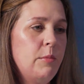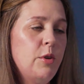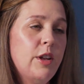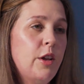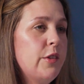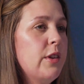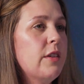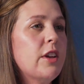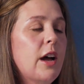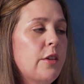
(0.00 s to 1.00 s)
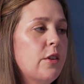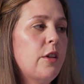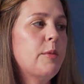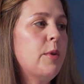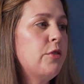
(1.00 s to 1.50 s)
You can also give
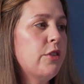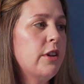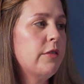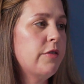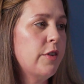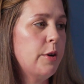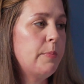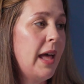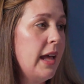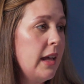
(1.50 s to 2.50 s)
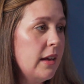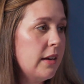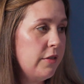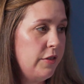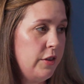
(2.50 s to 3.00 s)
Tylenol or Motrin for
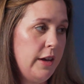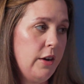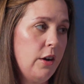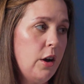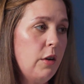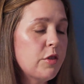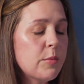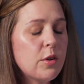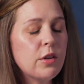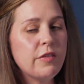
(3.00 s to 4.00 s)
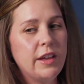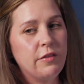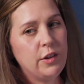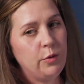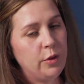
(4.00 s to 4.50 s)
pain if they're uncomfortable, if they
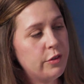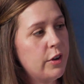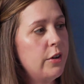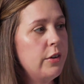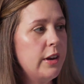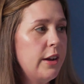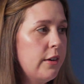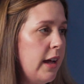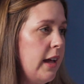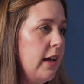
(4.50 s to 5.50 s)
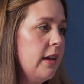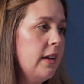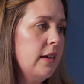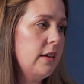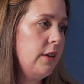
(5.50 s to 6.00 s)
have a sore throat, an
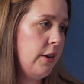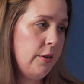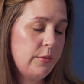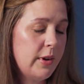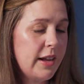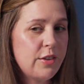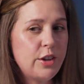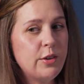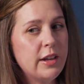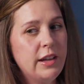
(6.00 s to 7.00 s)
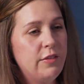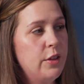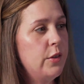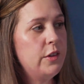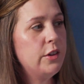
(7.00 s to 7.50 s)
earache, whatever, you can give those